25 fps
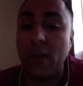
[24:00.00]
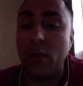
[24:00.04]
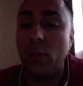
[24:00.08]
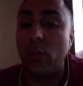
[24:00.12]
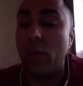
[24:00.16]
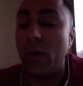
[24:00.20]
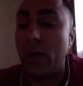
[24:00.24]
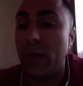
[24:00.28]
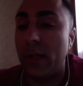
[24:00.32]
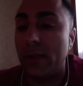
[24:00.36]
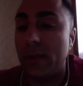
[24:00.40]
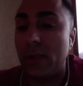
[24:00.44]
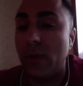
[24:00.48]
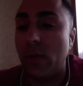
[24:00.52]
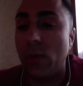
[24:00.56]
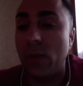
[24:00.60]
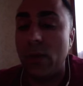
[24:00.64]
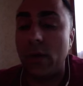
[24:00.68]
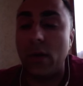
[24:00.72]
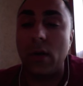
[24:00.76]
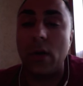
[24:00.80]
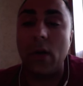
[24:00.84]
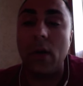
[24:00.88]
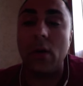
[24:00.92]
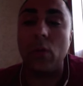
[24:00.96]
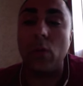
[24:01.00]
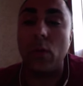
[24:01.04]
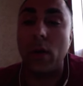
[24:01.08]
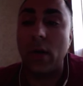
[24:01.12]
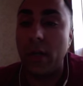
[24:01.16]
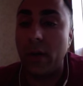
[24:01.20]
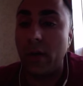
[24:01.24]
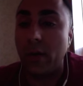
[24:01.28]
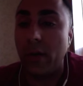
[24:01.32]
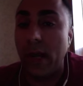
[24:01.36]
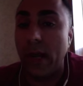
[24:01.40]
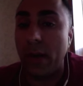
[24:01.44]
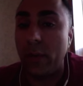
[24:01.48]
out what is going on, where
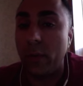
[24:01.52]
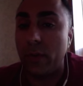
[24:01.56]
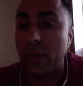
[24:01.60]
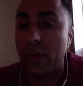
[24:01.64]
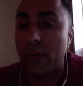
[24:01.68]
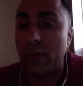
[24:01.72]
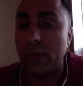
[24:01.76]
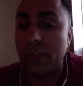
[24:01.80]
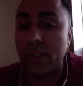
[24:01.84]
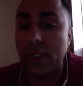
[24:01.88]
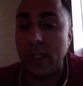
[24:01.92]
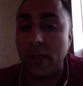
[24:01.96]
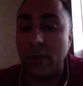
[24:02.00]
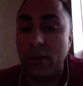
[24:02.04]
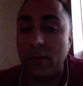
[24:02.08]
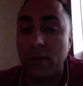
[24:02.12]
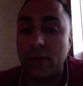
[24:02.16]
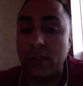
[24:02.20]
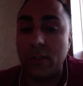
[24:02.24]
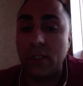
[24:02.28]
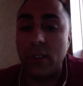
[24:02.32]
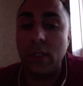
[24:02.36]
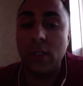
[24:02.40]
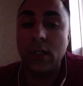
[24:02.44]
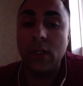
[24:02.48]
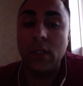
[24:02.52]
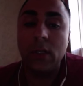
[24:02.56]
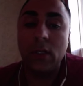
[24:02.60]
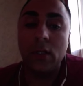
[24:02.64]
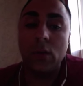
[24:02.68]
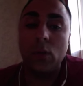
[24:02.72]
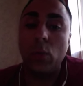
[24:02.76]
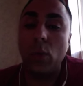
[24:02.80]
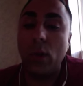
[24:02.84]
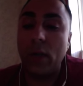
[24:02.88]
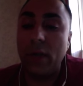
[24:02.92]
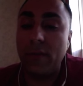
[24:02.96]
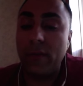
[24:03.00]
you're at with your sales,
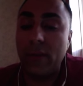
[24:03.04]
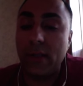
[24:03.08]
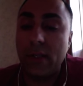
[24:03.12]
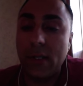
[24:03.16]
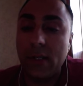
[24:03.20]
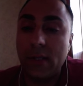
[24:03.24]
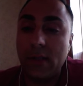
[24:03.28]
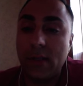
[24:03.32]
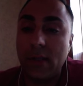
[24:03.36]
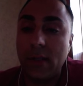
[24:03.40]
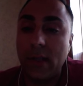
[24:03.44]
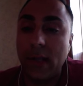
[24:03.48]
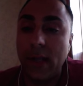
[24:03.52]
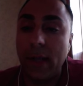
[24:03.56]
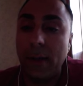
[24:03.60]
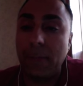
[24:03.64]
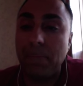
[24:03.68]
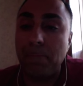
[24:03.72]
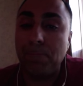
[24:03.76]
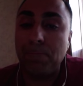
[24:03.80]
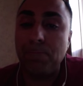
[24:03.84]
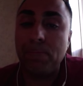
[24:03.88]
what have you done today.